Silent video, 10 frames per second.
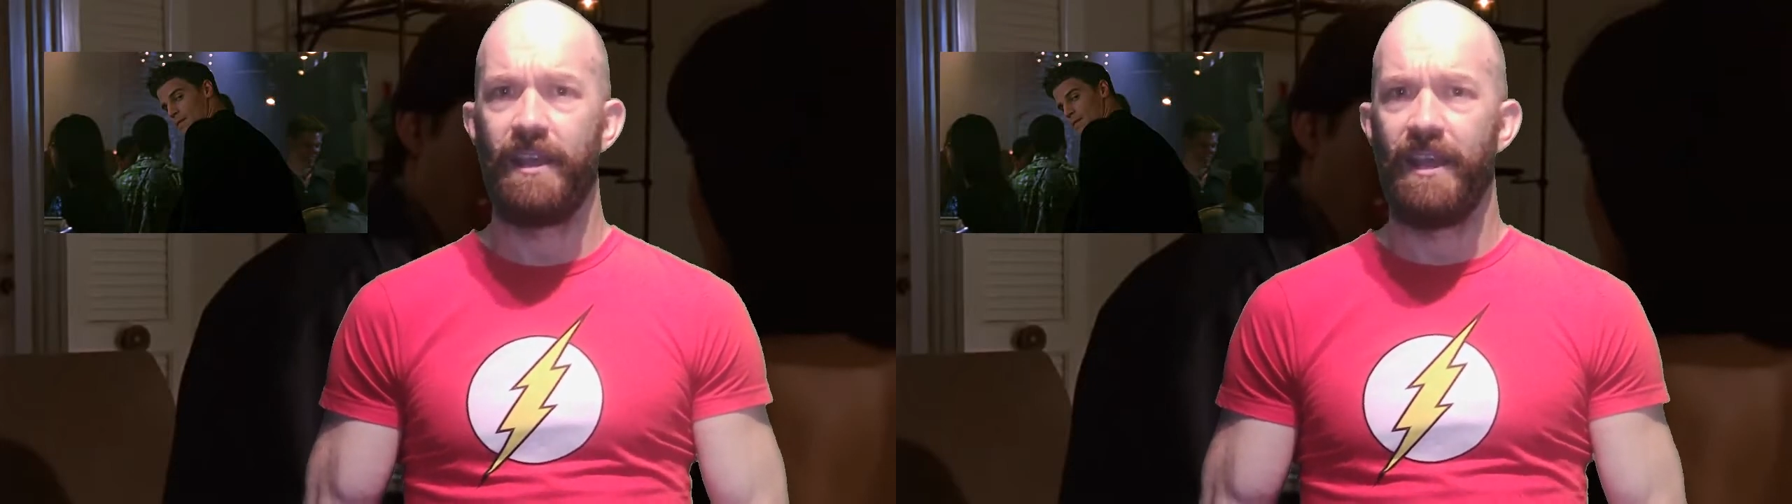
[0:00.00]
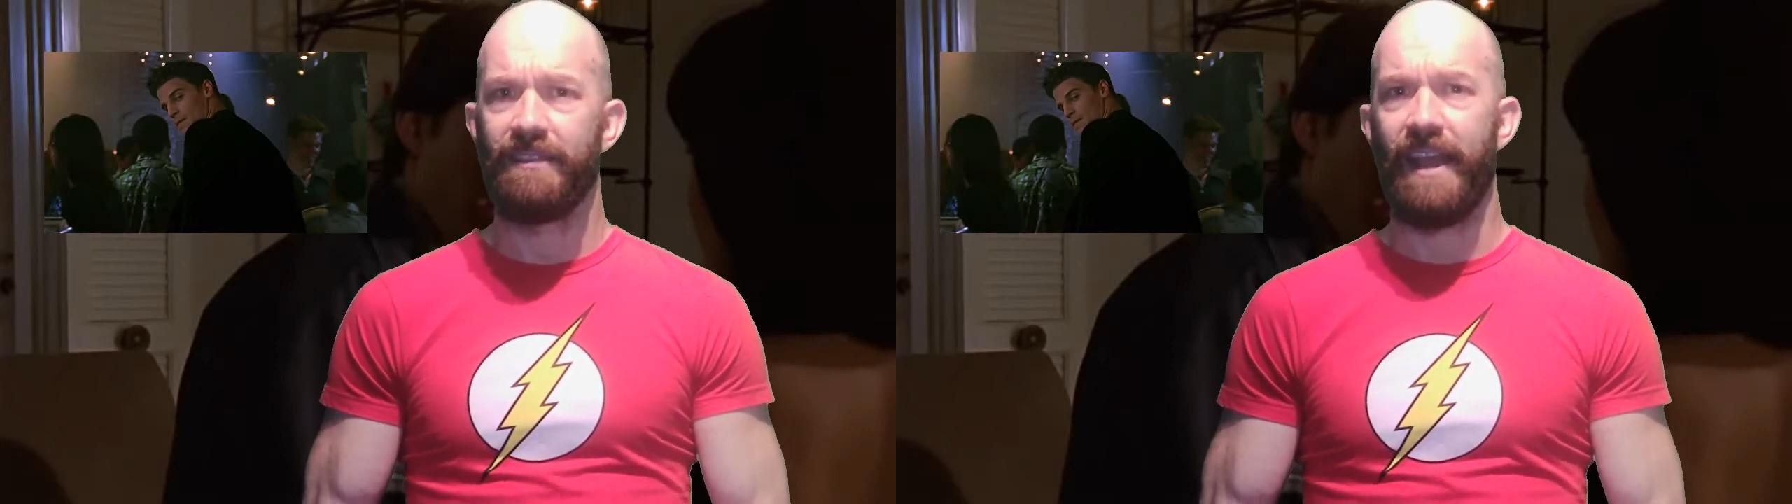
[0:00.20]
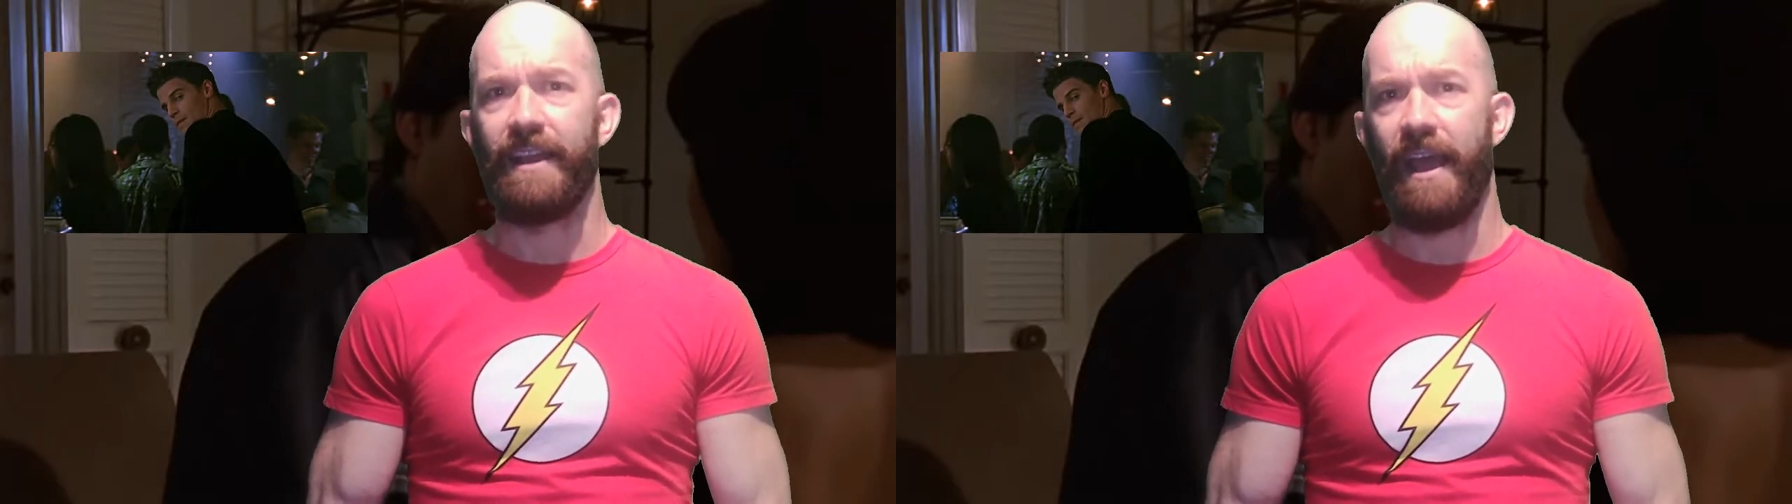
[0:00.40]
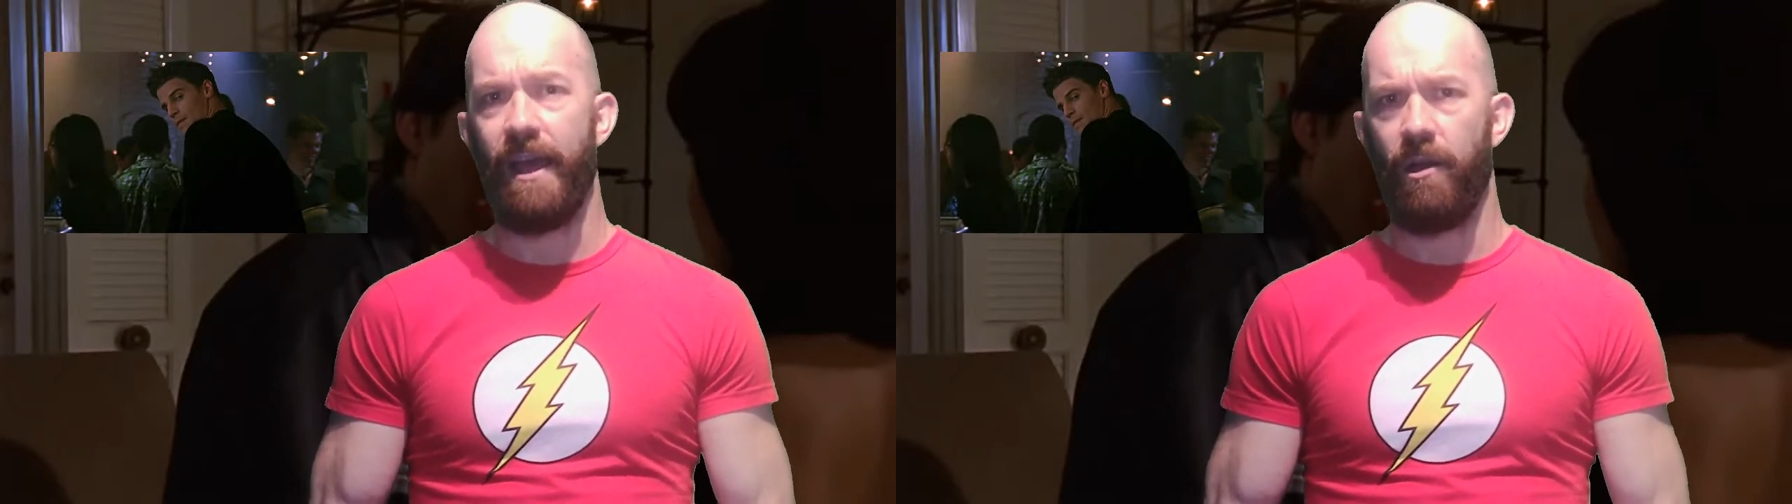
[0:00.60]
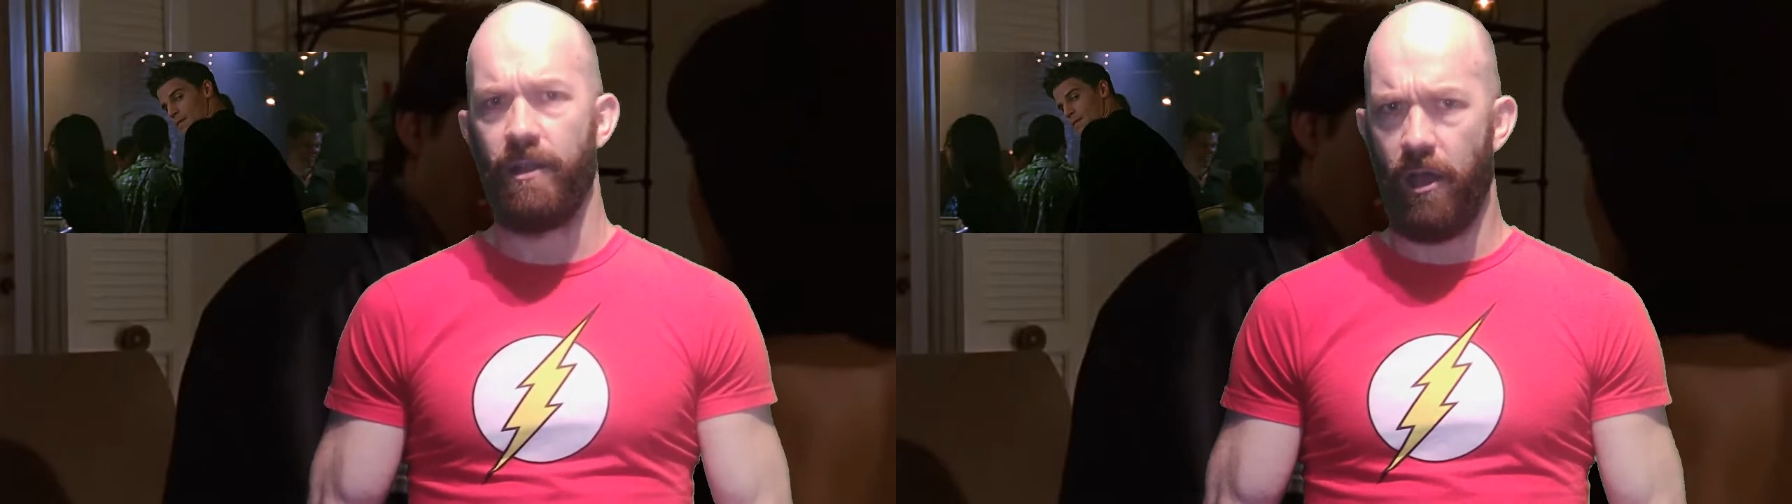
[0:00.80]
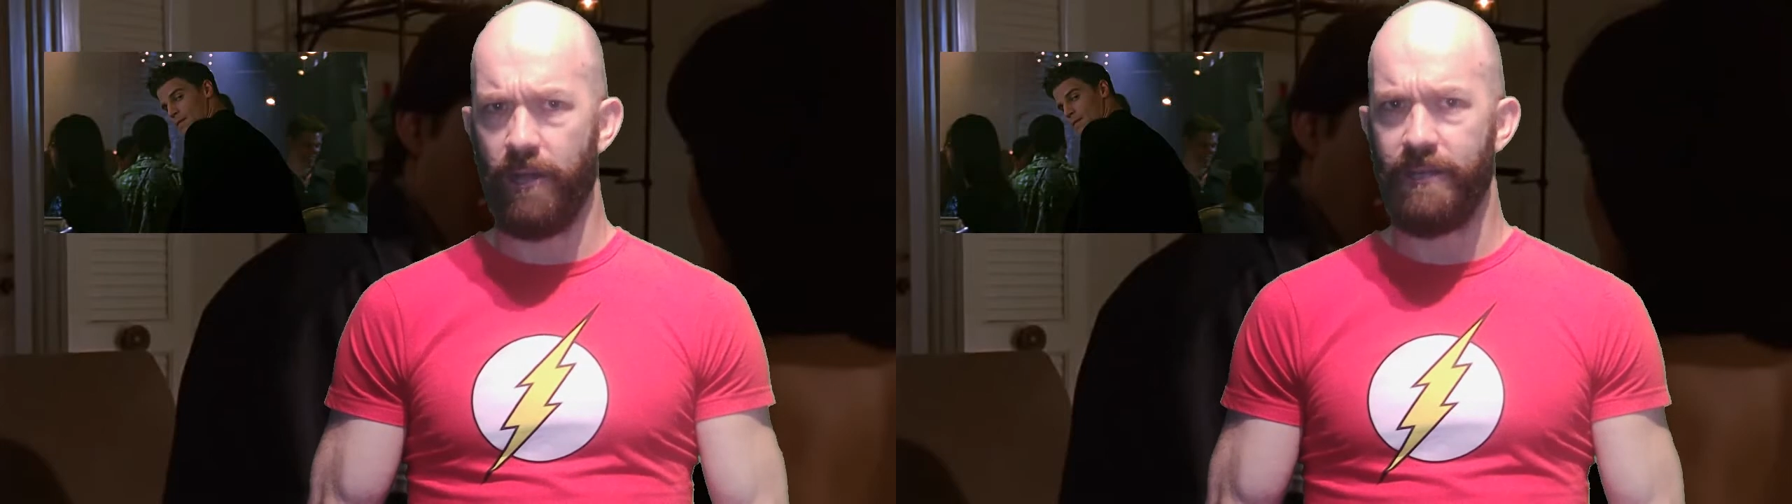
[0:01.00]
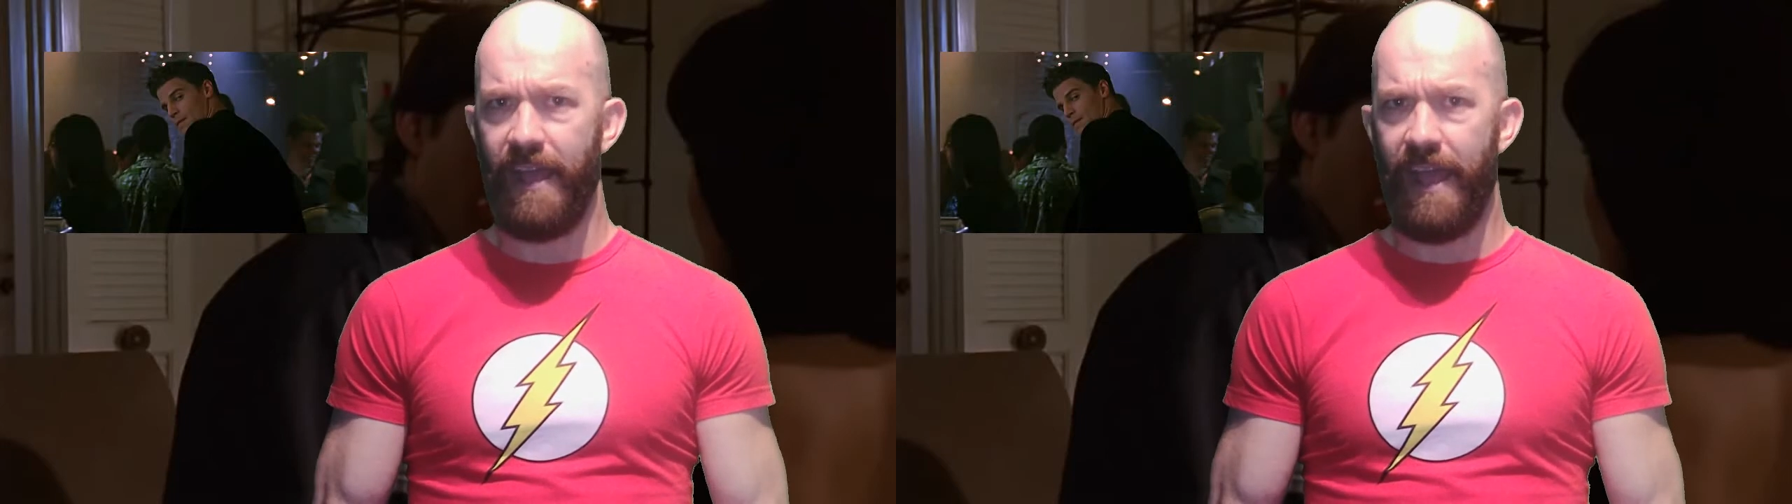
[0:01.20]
Later on,